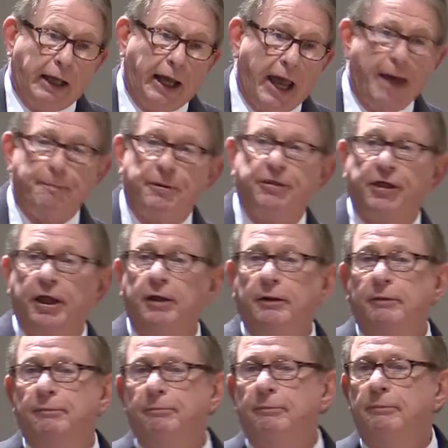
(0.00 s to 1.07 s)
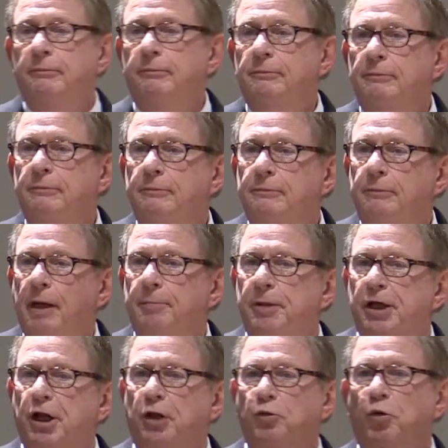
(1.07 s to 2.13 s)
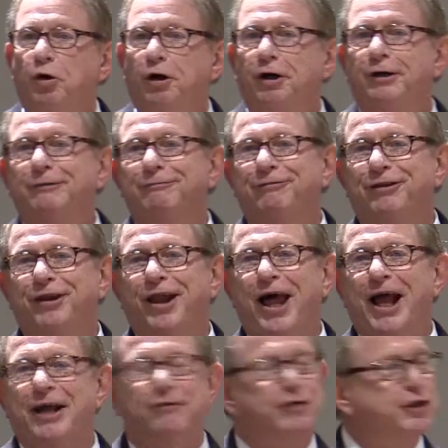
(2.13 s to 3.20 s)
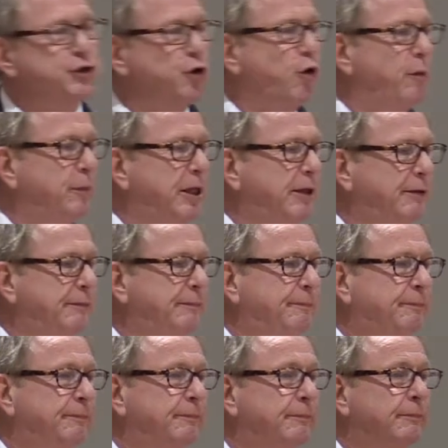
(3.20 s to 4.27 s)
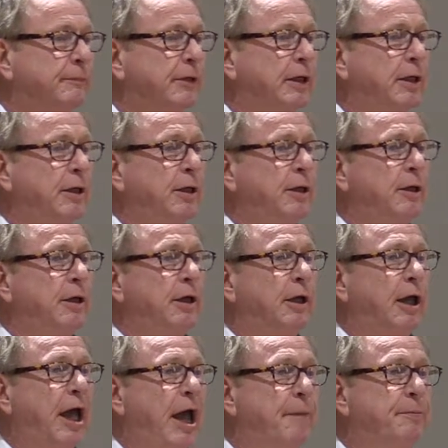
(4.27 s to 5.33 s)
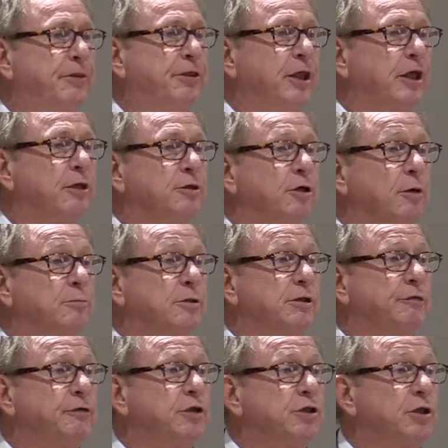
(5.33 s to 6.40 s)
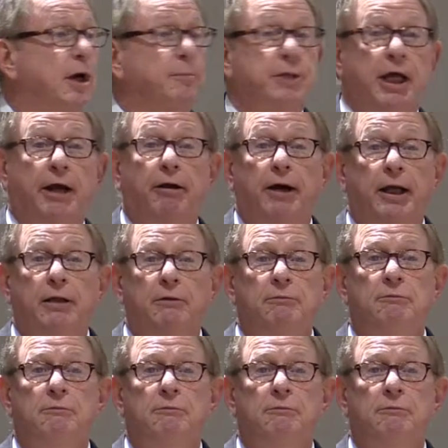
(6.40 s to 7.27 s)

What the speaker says: Apathy might be another word for the lack of enjoyment. Apathy in terms of you stop caring,